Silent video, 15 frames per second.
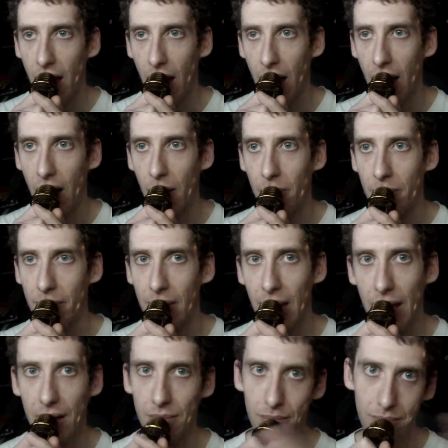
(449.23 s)

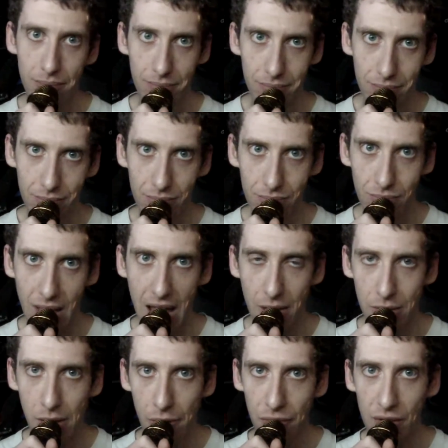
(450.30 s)
And
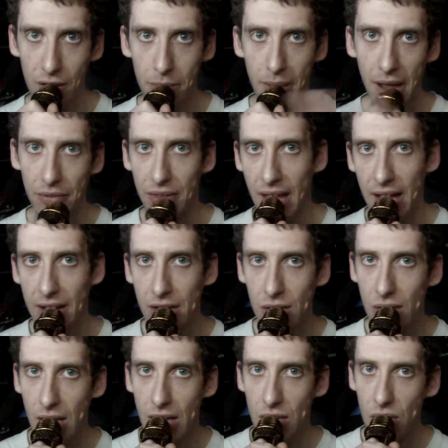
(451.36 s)
how you feel about that
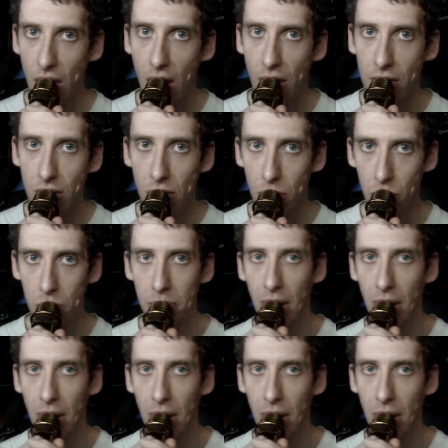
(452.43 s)
is on you,